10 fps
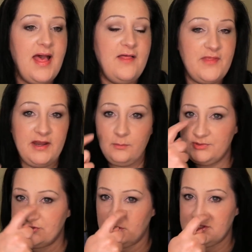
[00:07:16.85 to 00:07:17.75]
and then it
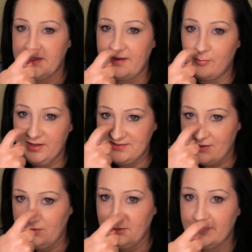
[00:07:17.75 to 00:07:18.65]
will start to kind of break
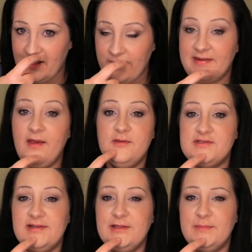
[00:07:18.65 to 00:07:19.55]
down a little bit on my
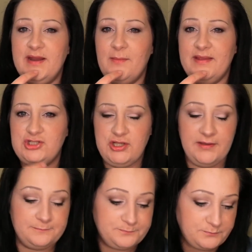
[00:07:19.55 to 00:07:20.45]
nose and a little bit on my
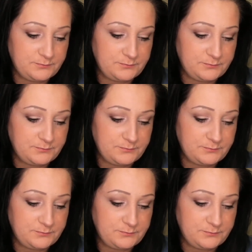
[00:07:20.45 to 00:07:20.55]
chin.